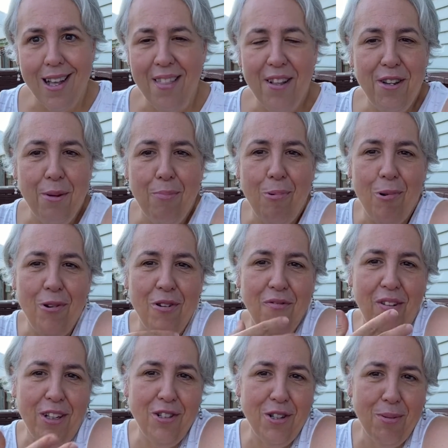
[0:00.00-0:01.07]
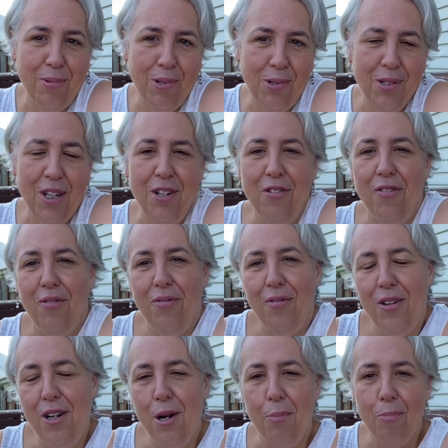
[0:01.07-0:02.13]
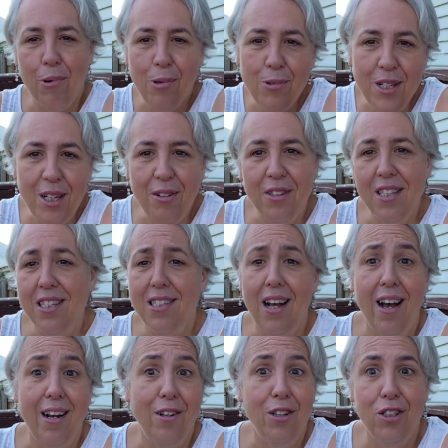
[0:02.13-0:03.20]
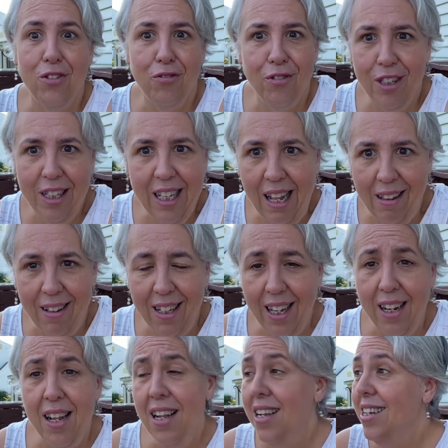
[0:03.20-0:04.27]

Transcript: And then you pour your vegetables and your you know protein on the side. It looks really elegant.